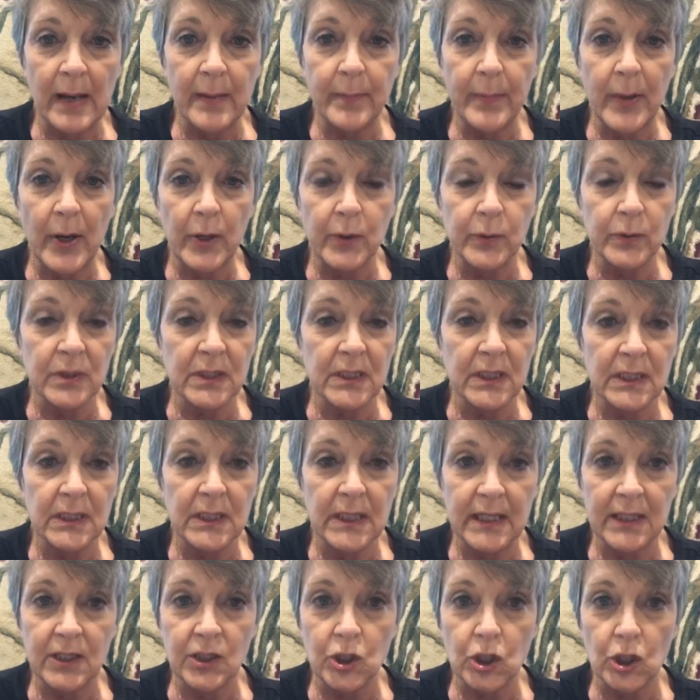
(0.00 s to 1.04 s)
posted
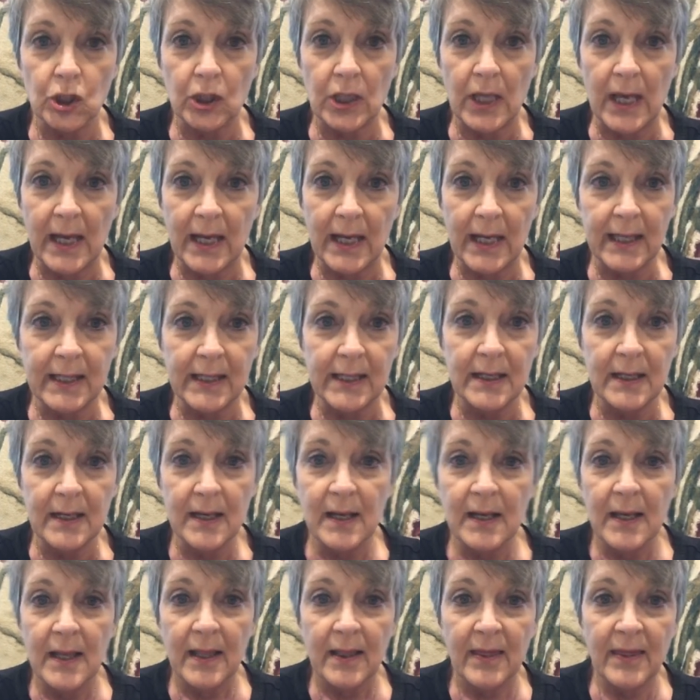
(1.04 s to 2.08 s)
in July
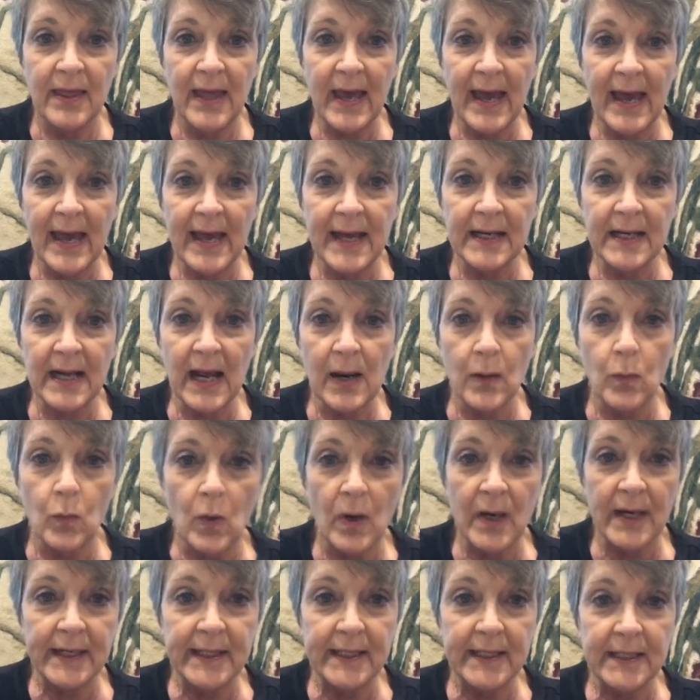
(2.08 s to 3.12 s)
that I
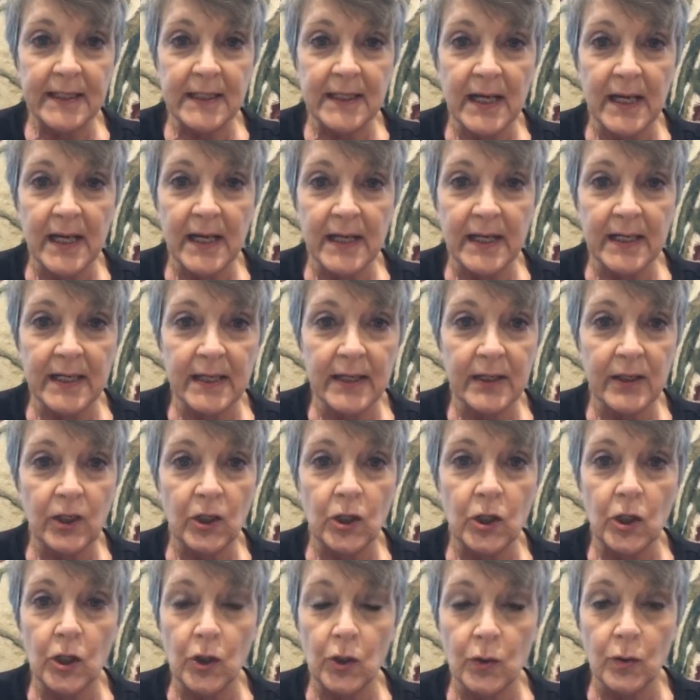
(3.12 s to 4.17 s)
wanted
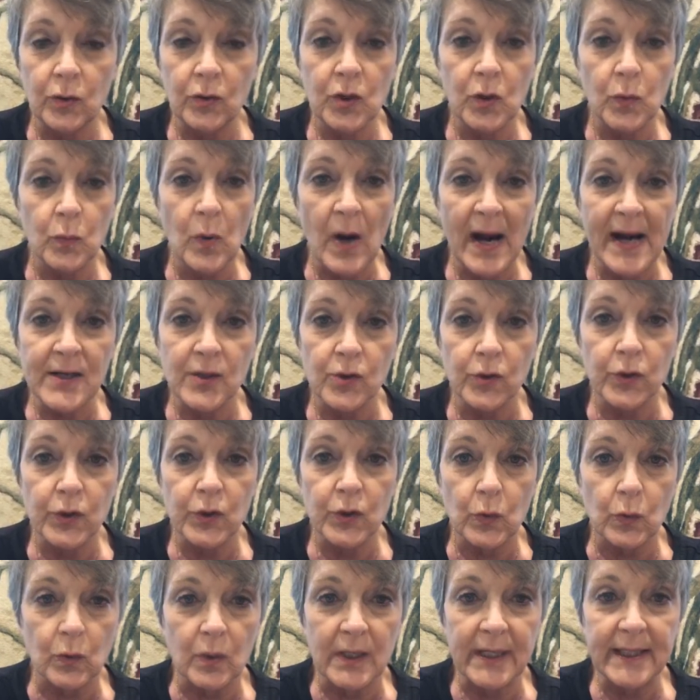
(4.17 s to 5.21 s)
you to write your
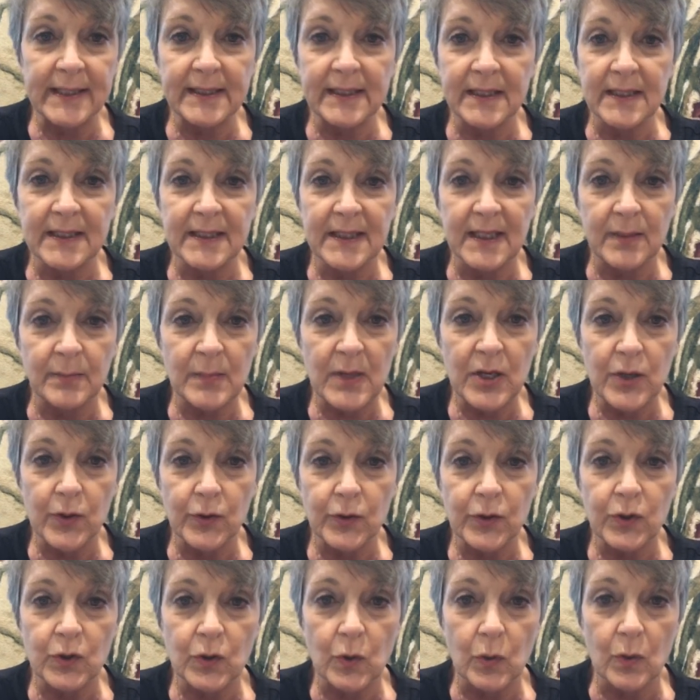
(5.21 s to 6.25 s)
stories and send me your
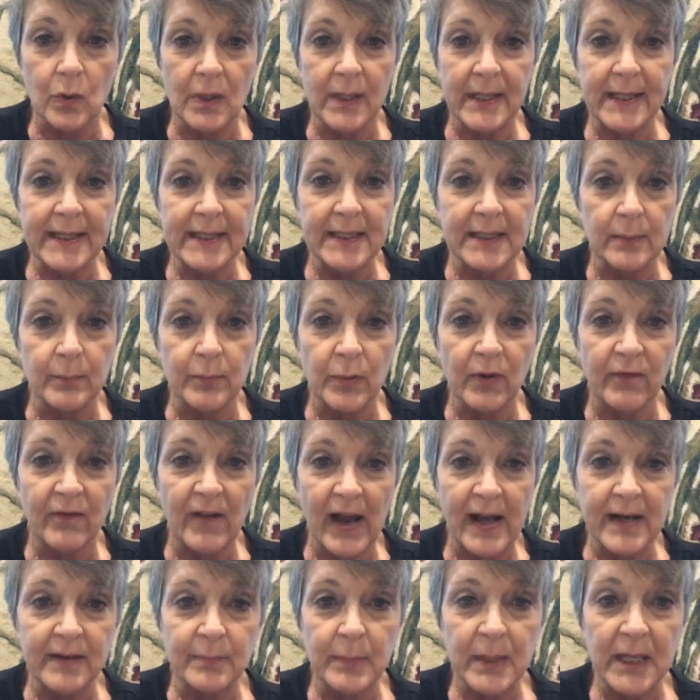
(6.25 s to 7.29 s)
stories and
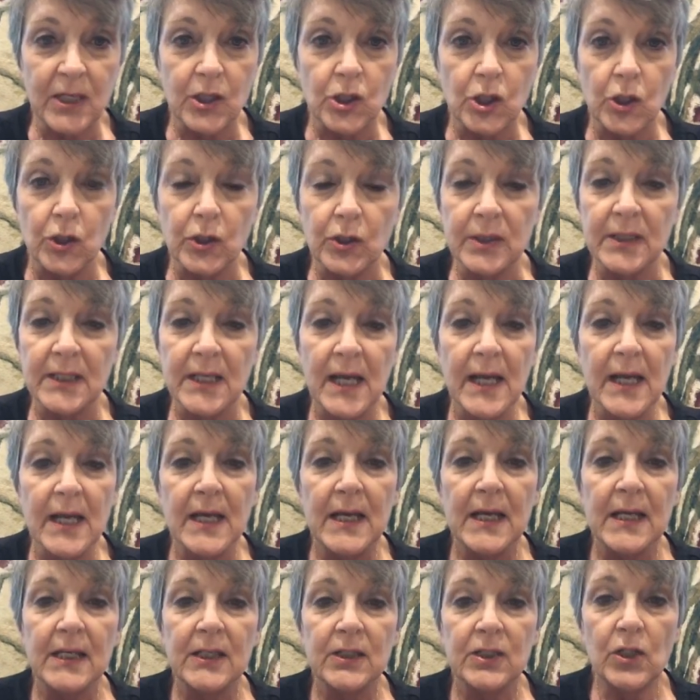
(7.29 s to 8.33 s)
provide pictures
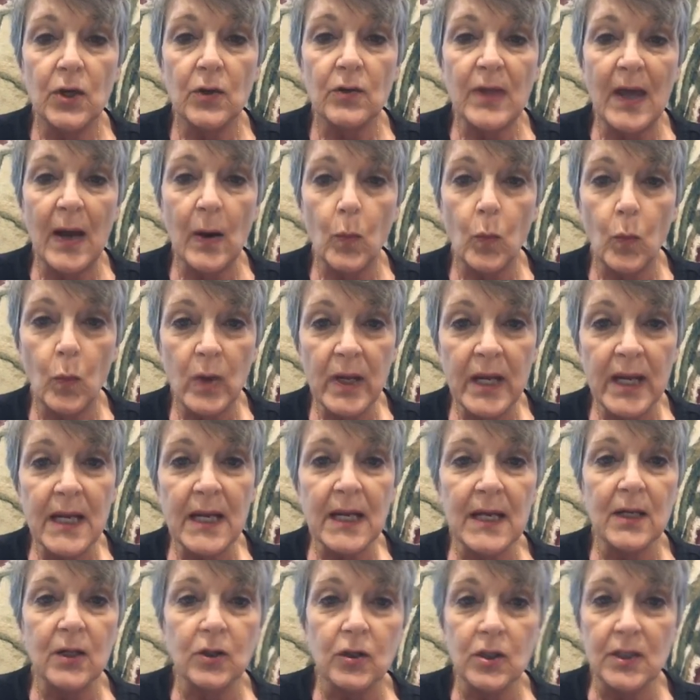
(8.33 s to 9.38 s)
so that
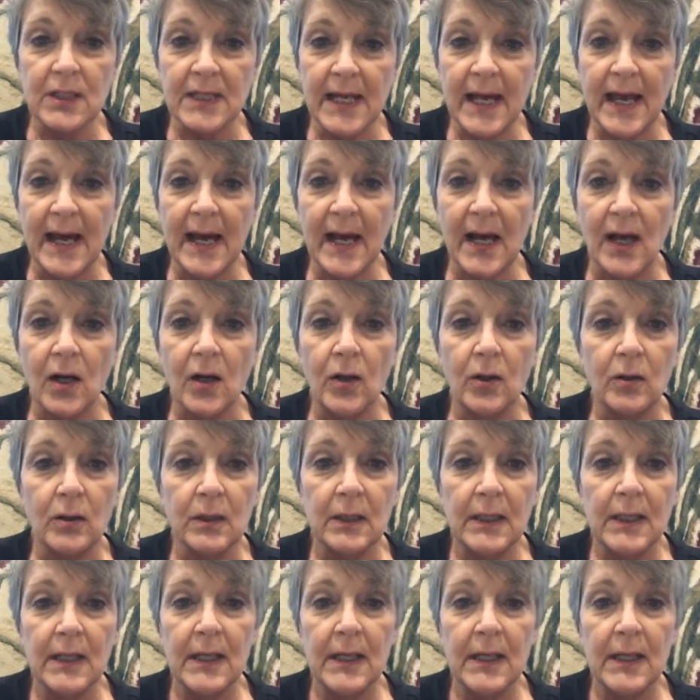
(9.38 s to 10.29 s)
we could tell